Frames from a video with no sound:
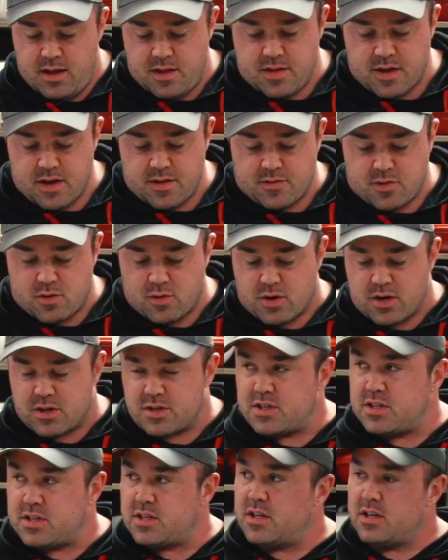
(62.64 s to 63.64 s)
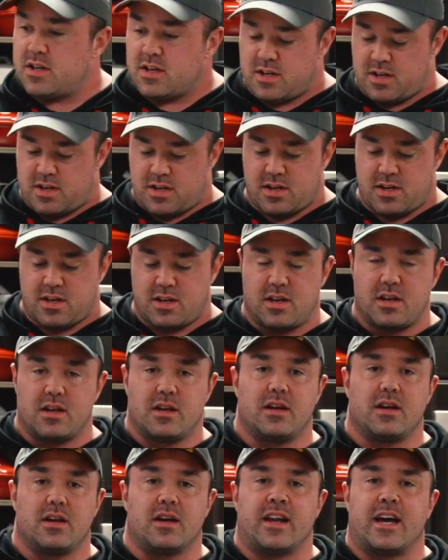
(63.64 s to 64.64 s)
Then of course,
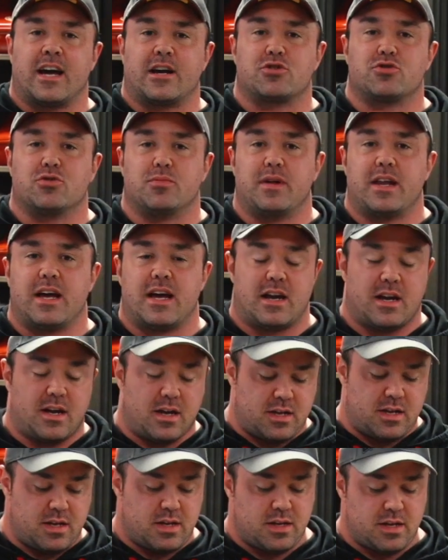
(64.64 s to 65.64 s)
an actual banana.